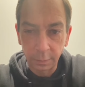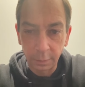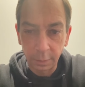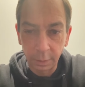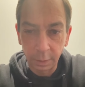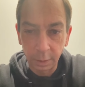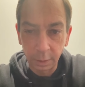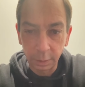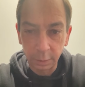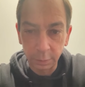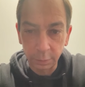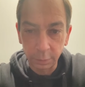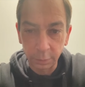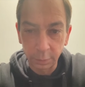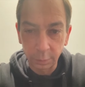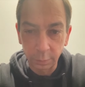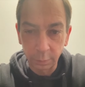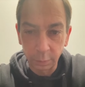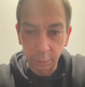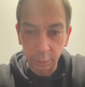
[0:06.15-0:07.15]
they actually
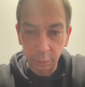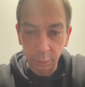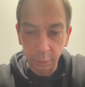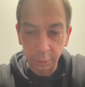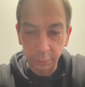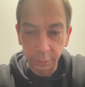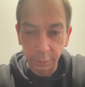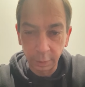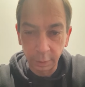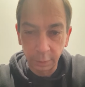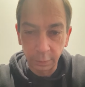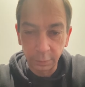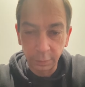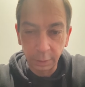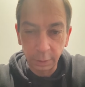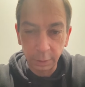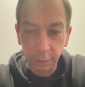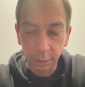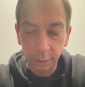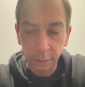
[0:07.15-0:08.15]
will coincide in a
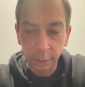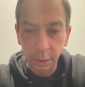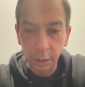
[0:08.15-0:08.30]
second.